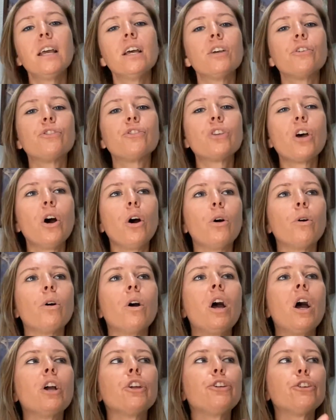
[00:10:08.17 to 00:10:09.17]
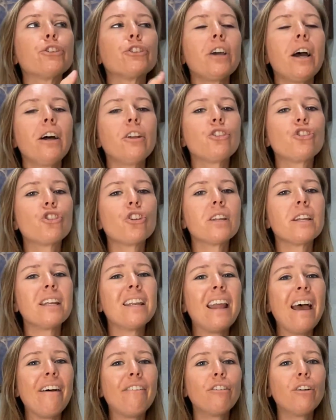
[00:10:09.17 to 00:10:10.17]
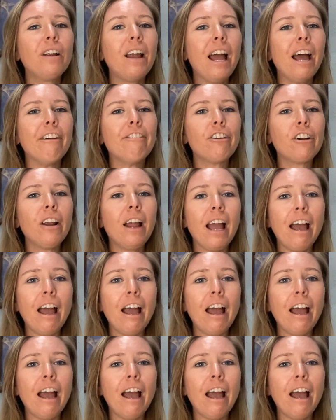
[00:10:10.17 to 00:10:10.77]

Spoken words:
So your child should never, ever,